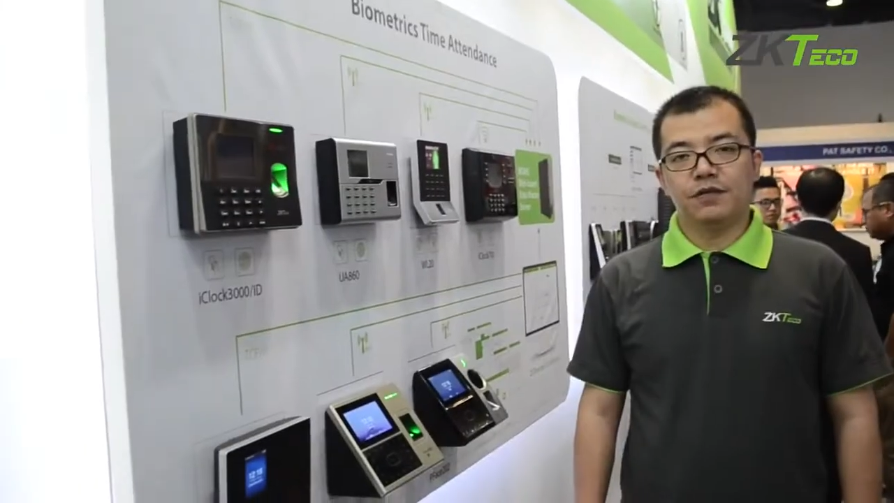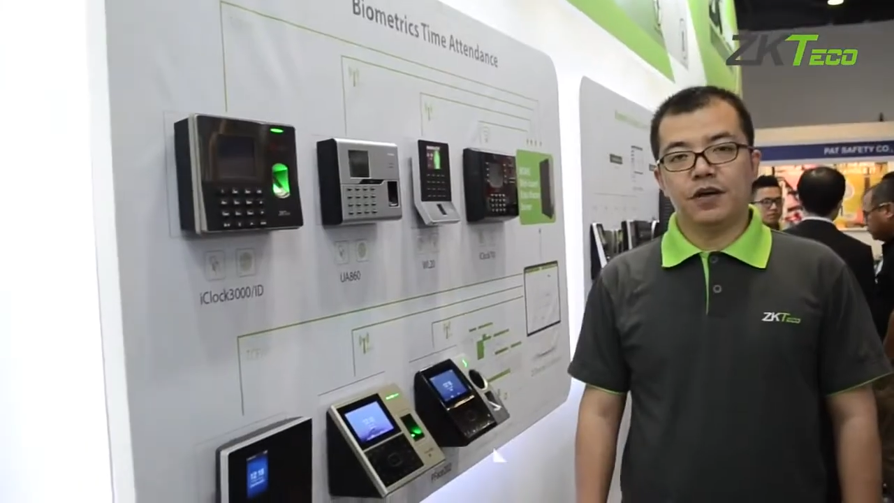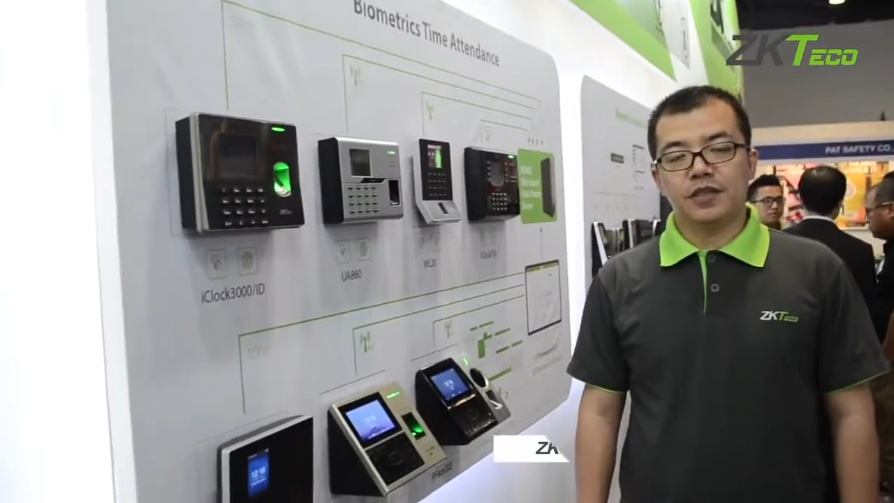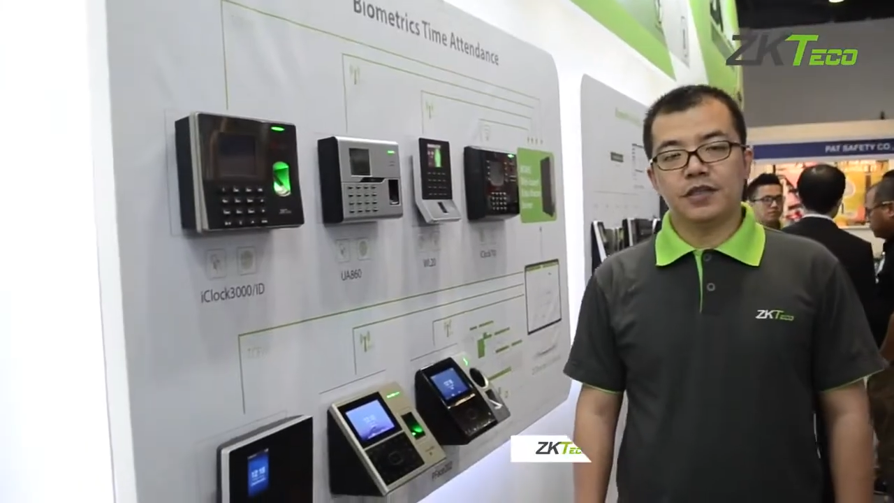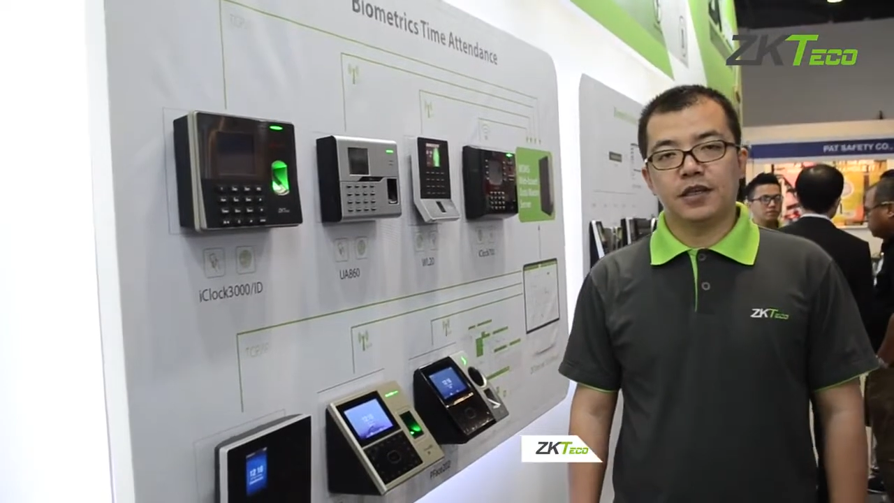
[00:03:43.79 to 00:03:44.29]

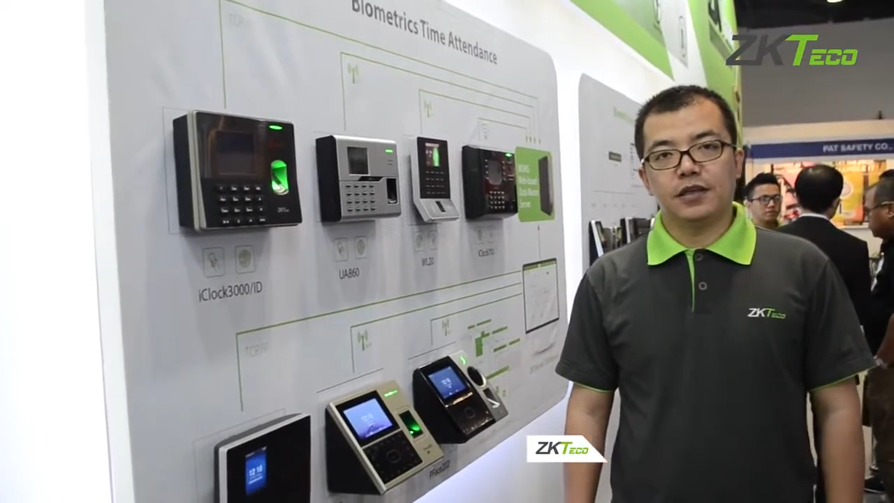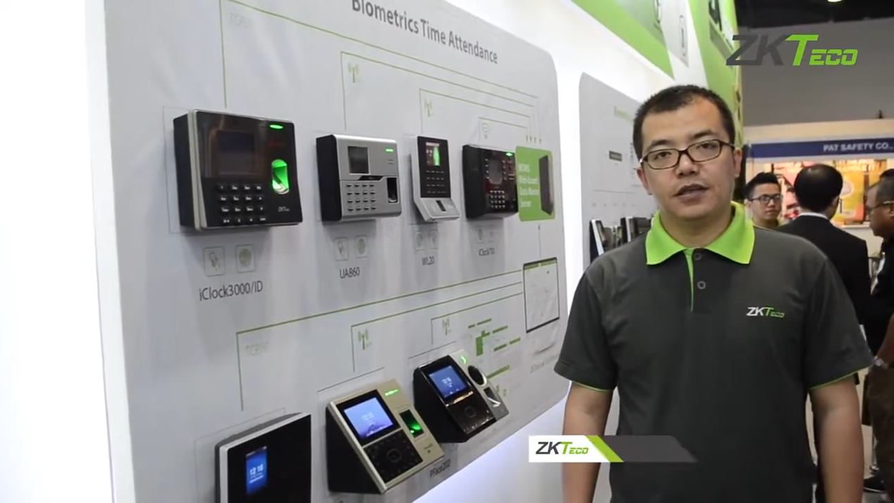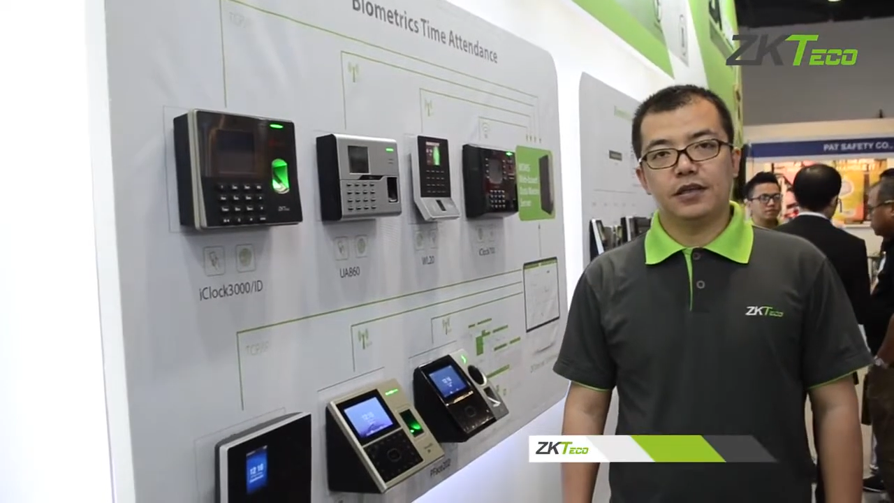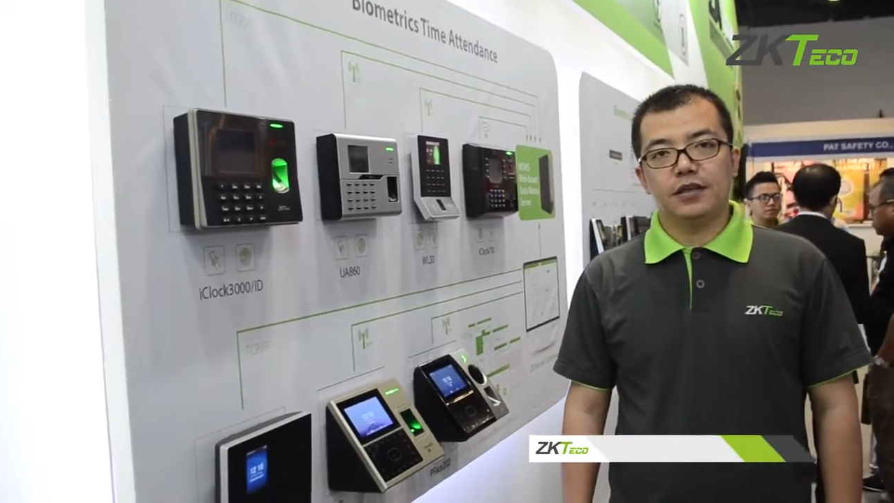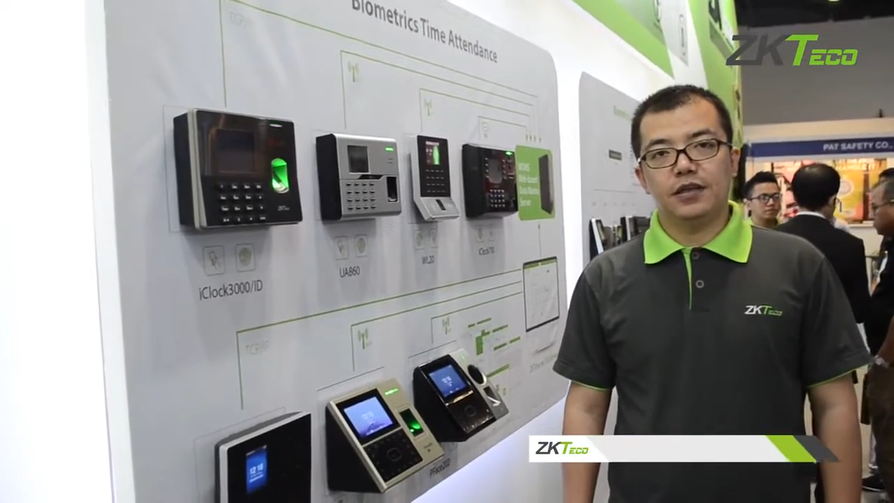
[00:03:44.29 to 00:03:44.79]
First,
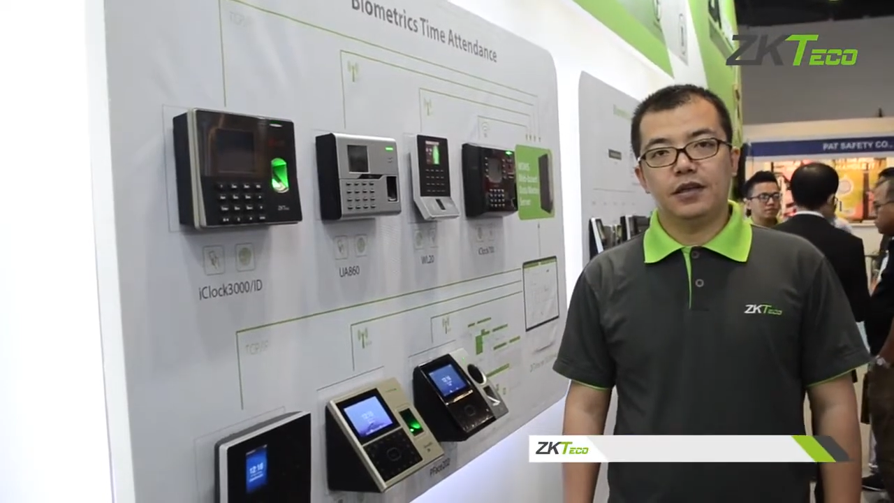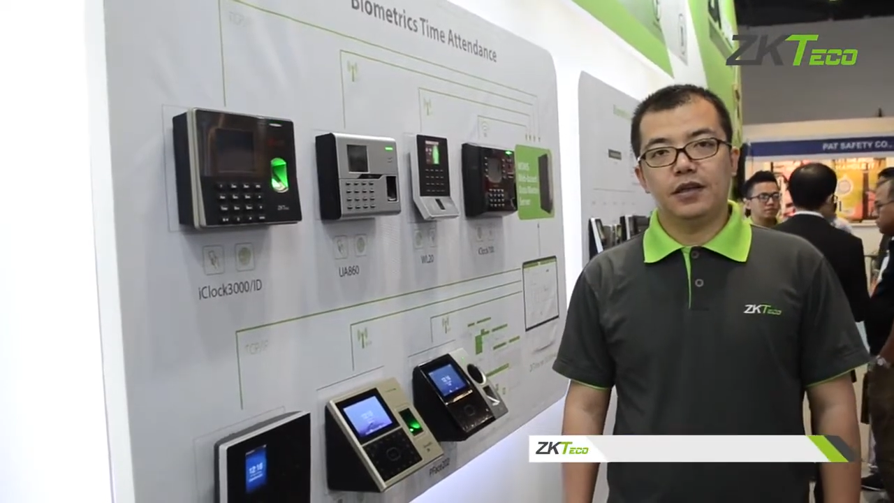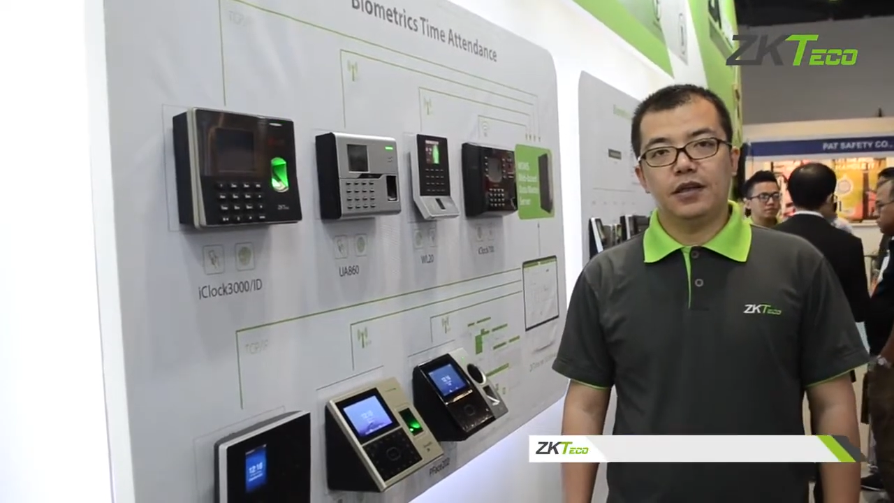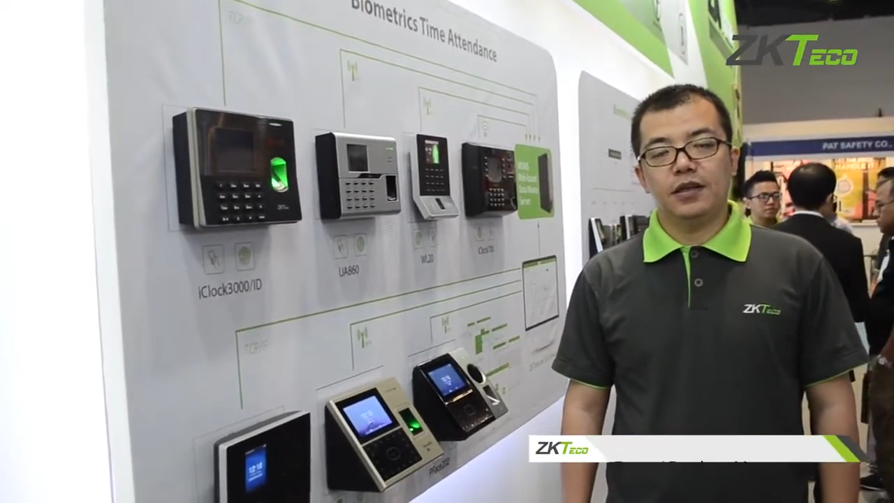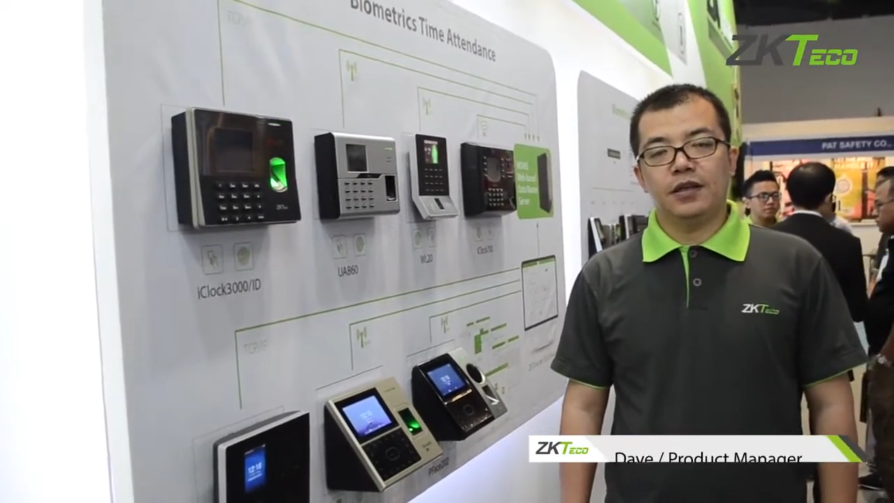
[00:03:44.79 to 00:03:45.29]

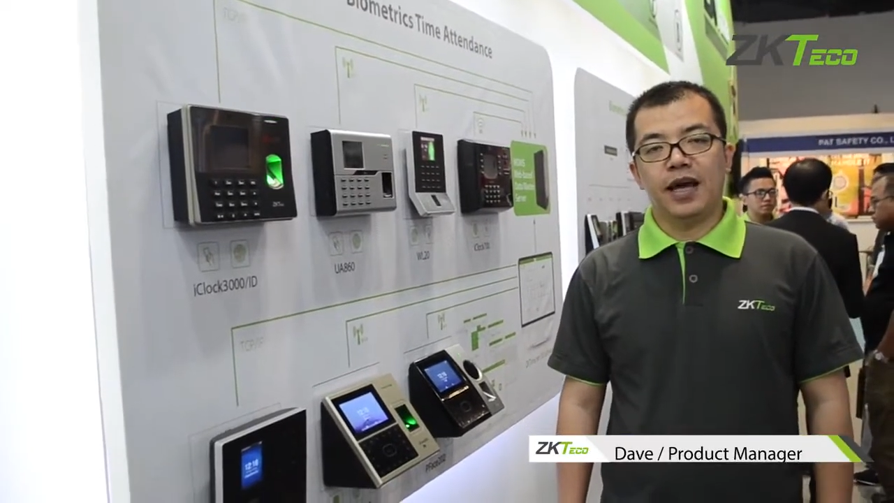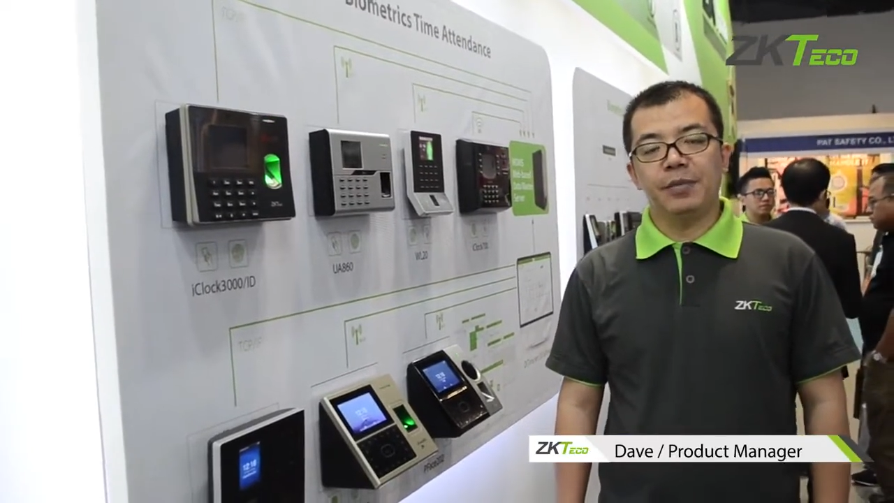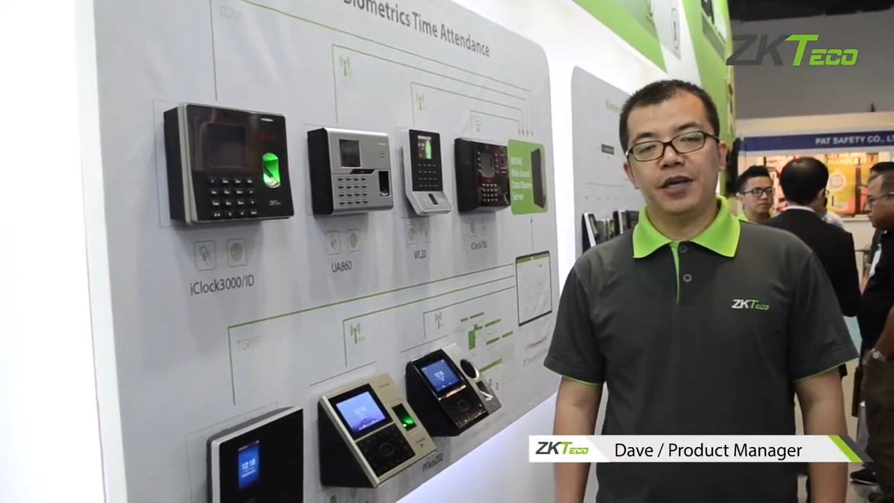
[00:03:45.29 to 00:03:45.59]
let